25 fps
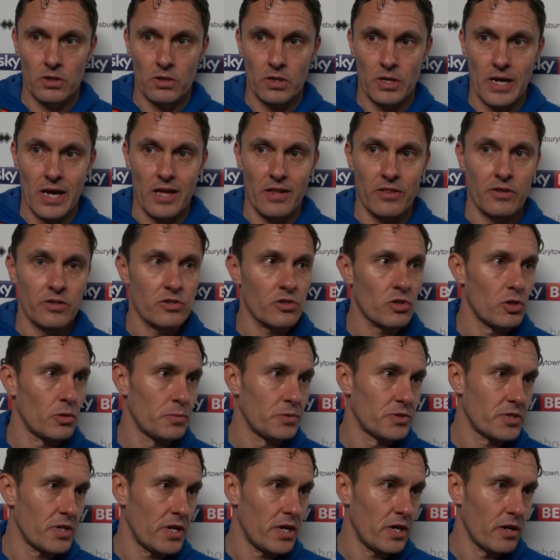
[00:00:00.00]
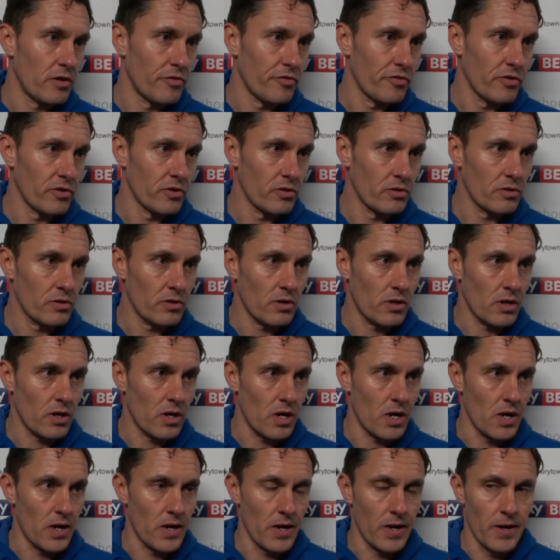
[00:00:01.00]
getting this club safe.
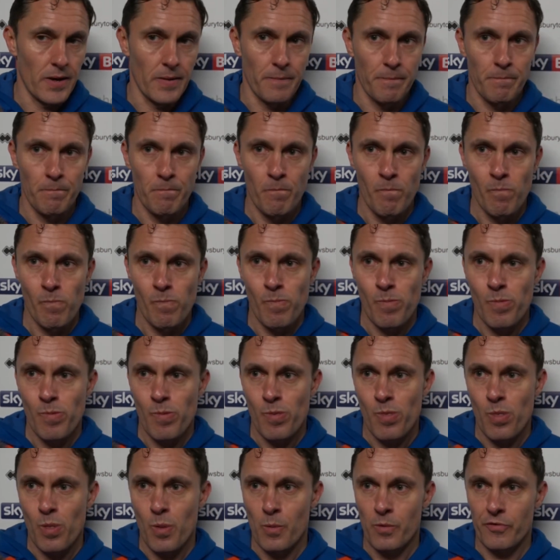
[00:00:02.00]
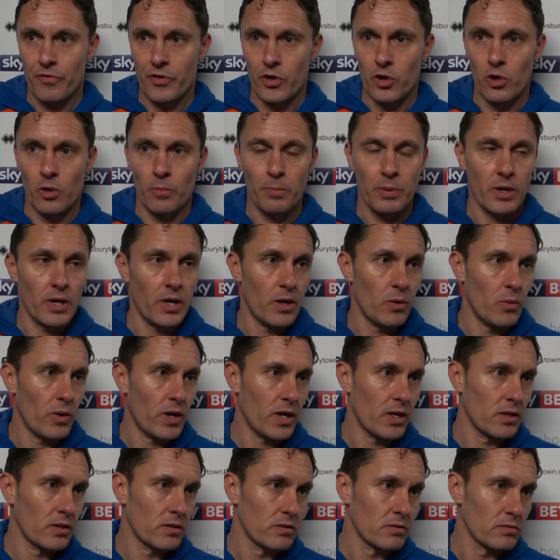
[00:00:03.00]
If you don't play
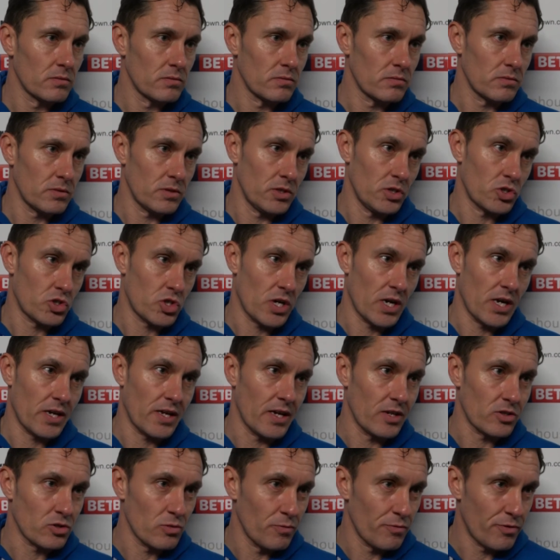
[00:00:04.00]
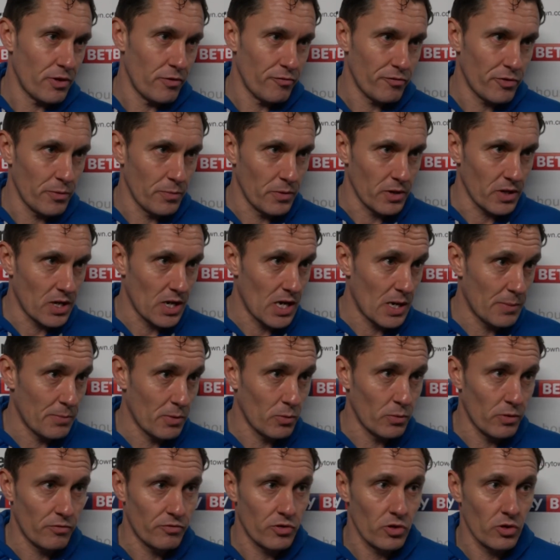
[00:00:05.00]
well, you try and get something from the game,
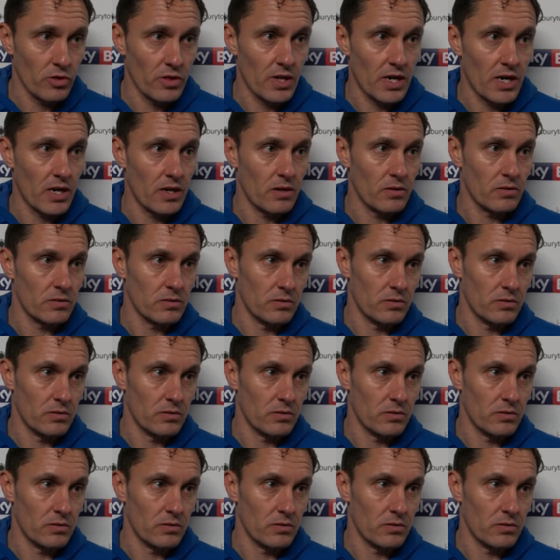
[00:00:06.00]
and we've done that.